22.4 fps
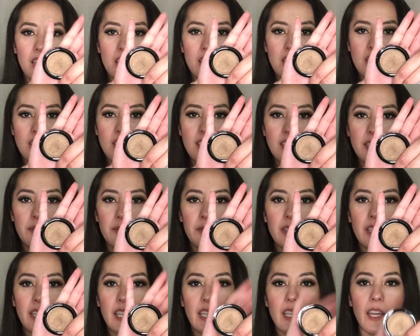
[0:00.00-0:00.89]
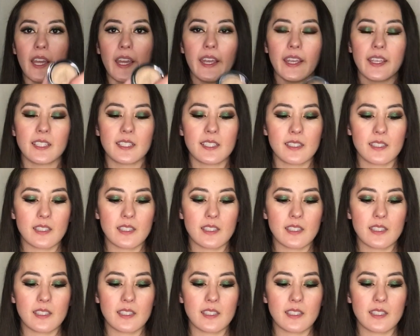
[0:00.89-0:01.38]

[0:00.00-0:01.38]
It's just a really nice